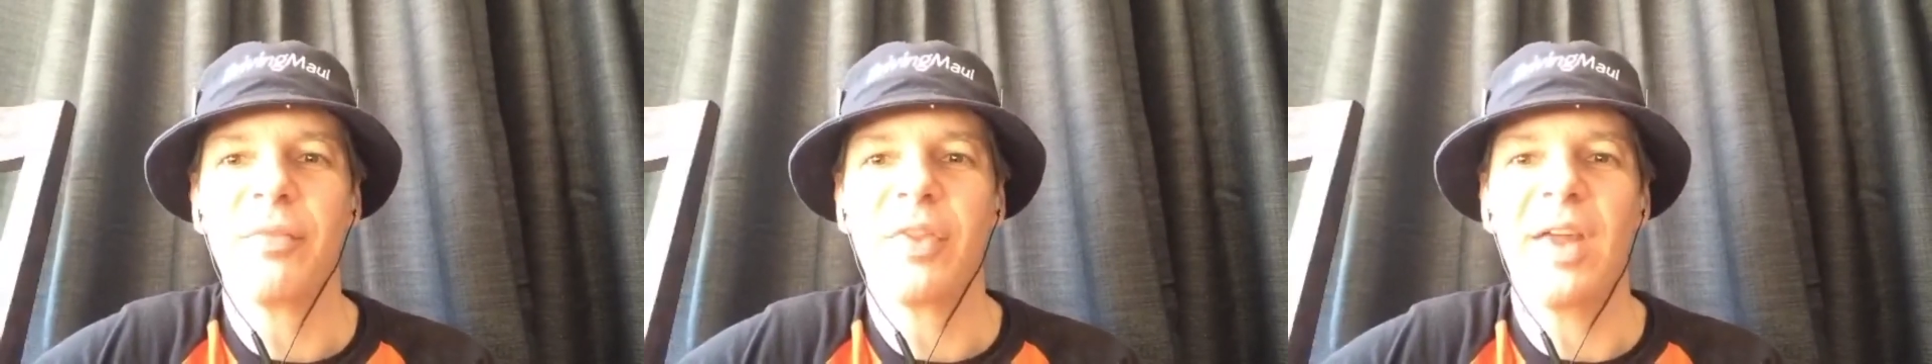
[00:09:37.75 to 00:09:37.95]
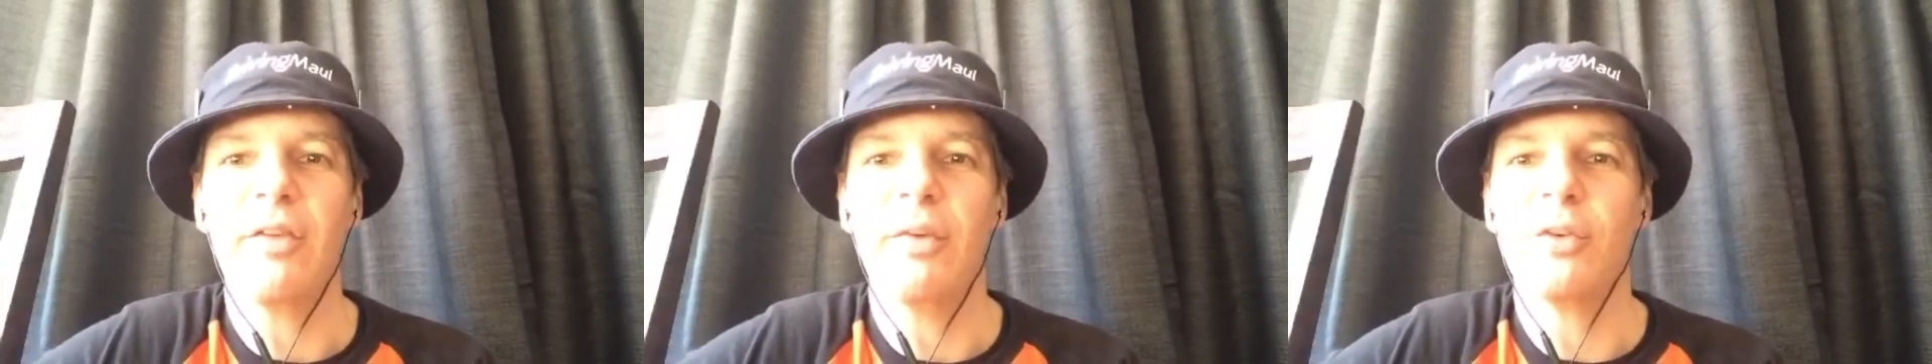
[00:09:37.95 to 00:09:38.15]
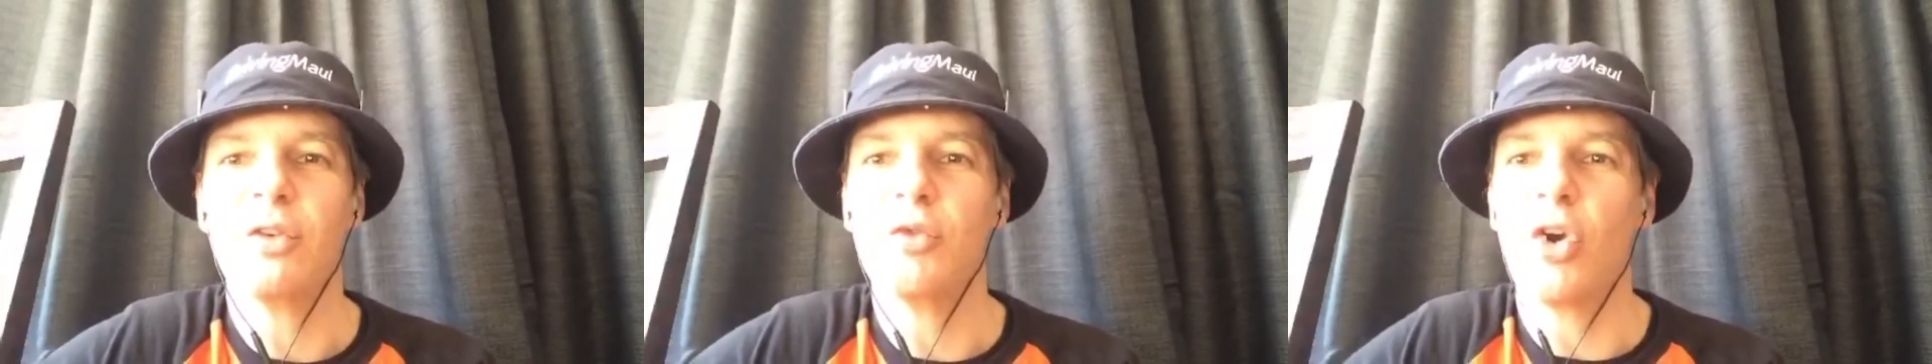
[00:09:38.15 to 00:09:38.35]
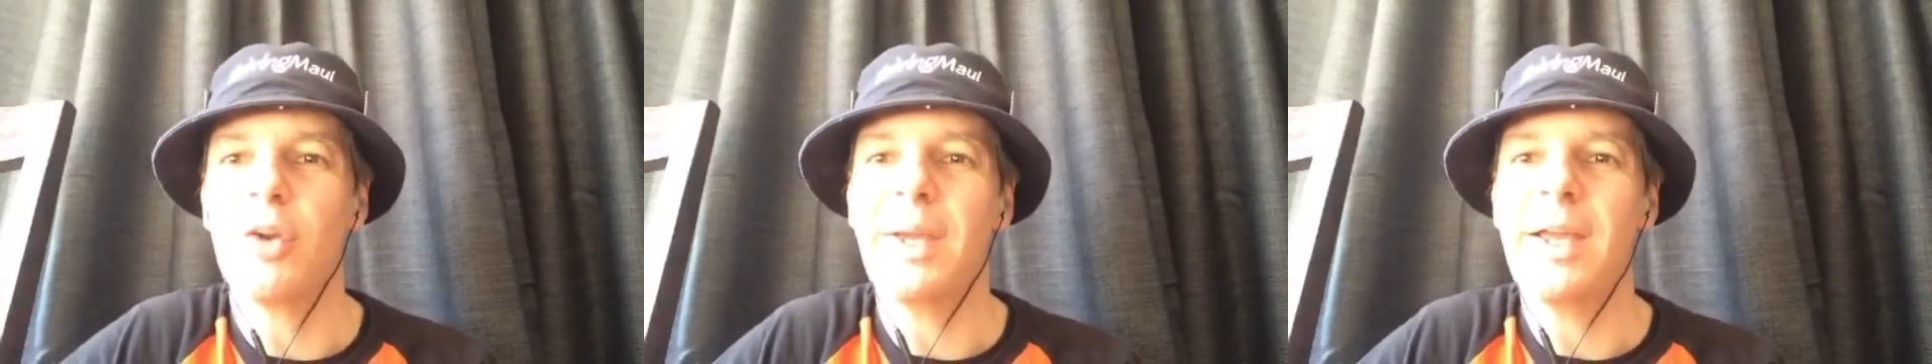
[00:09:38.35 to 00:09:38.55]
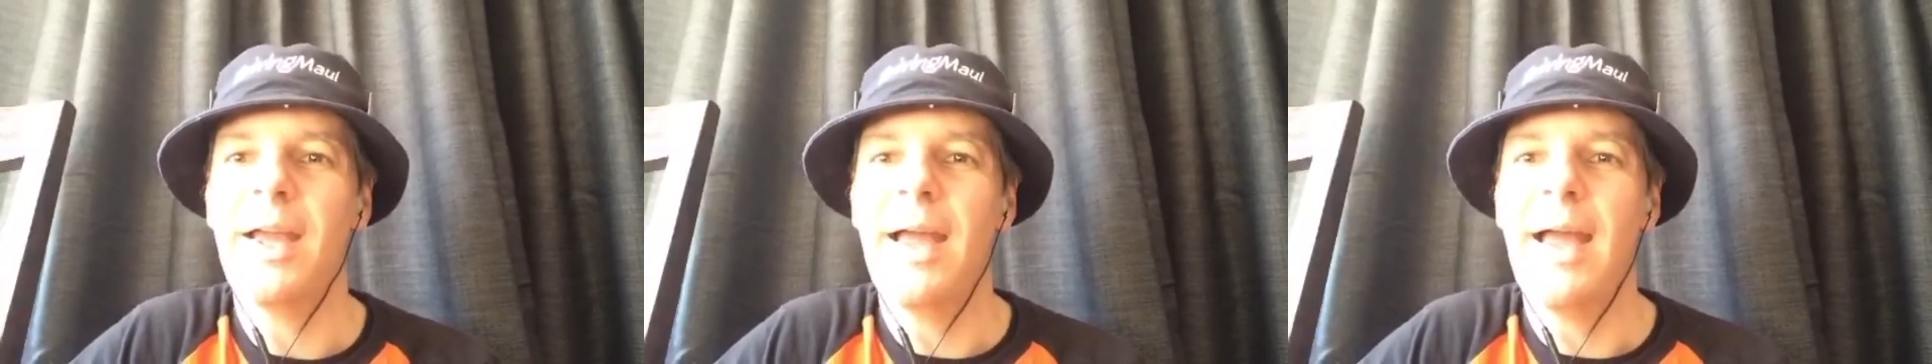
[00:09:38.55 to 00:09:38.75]
Thank you very much for joining
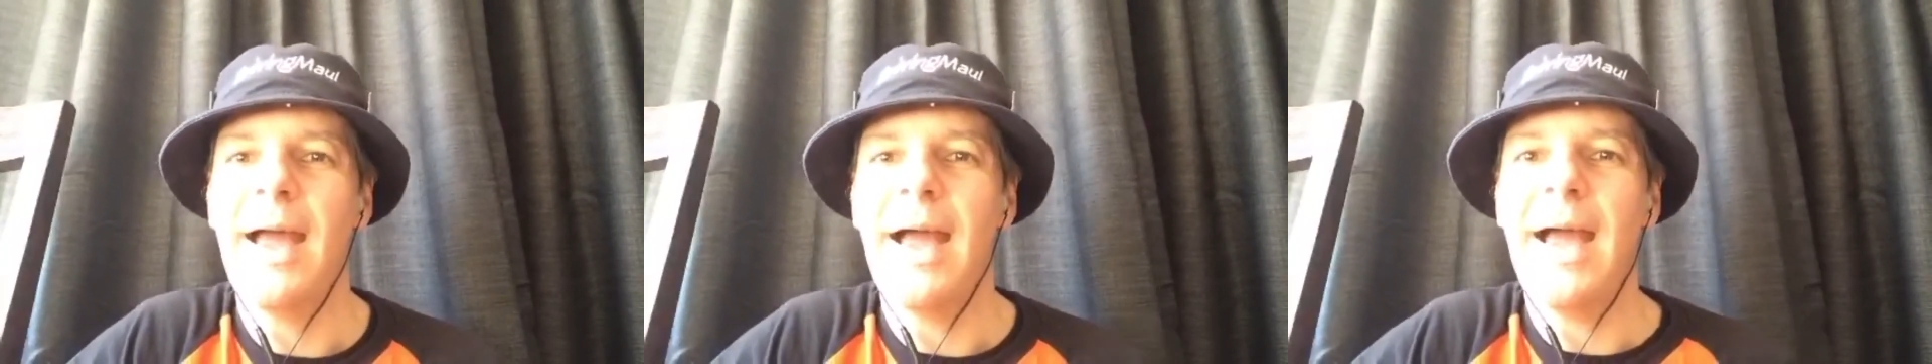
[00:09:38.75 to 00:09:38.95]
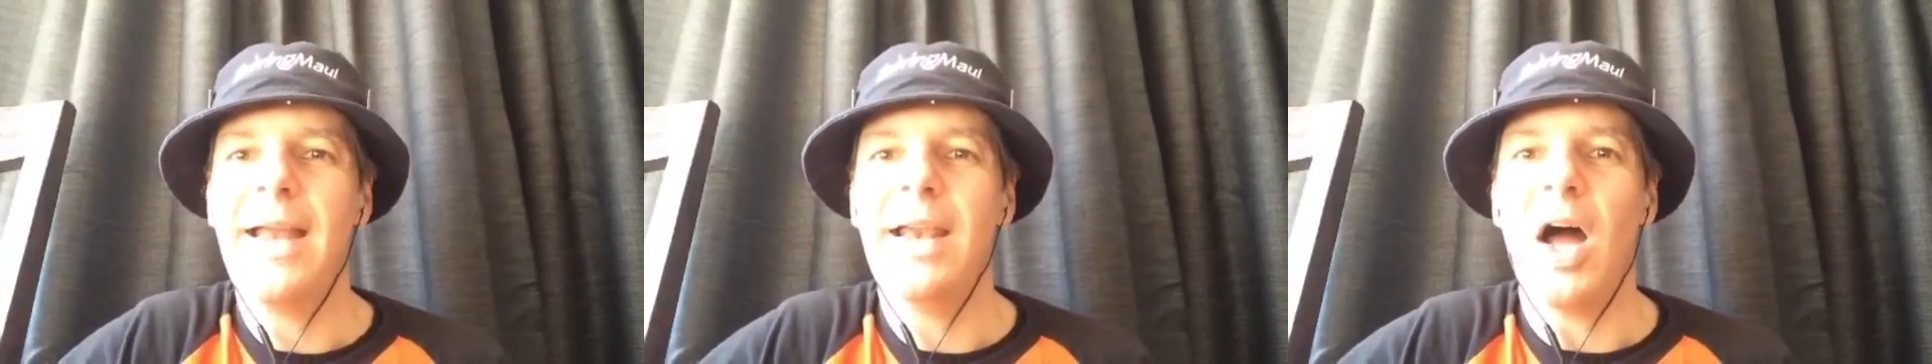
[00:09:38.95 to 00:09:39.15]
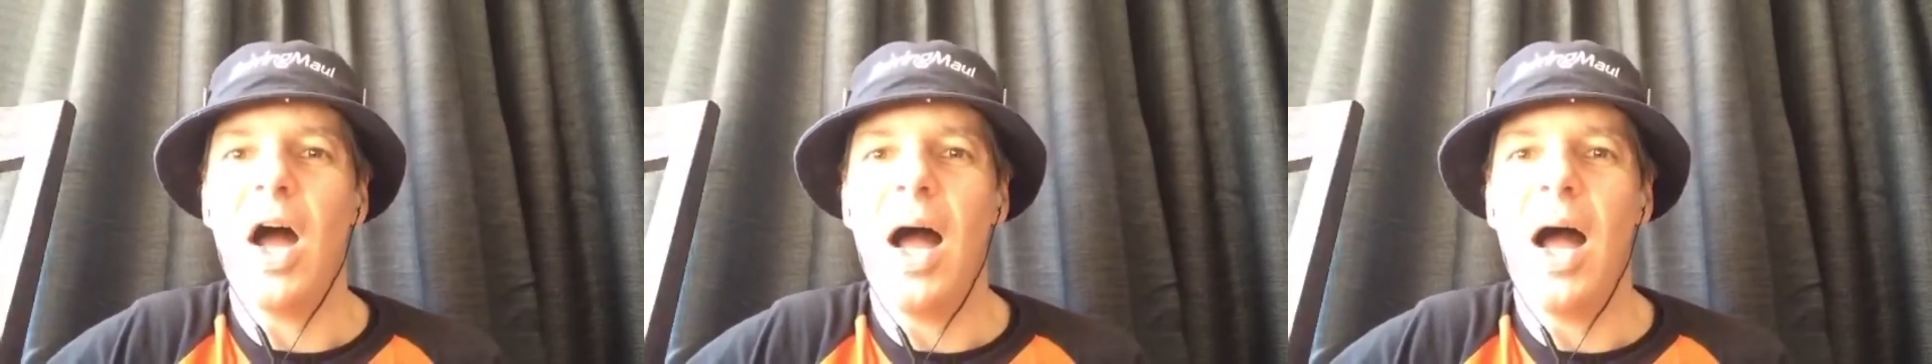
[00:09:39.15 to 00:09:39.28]
me, and